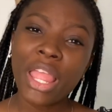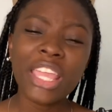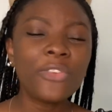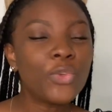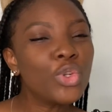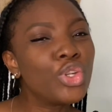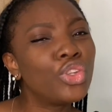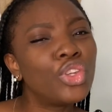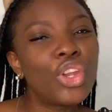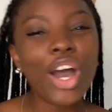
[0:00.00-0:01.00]
If you
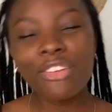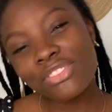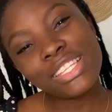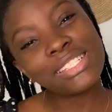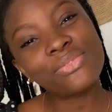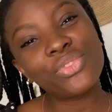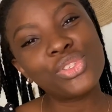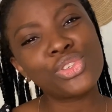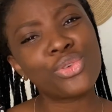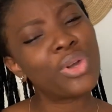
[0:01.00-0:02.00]
love this
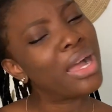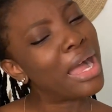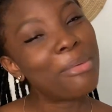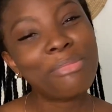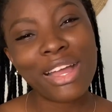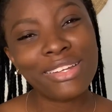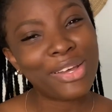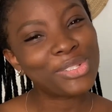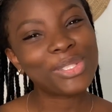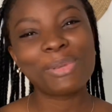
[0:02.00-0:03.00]
video, banner,
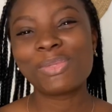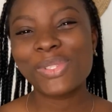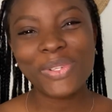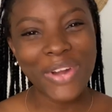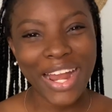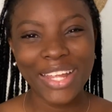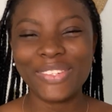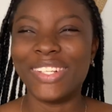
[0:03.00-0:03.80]
subscribe.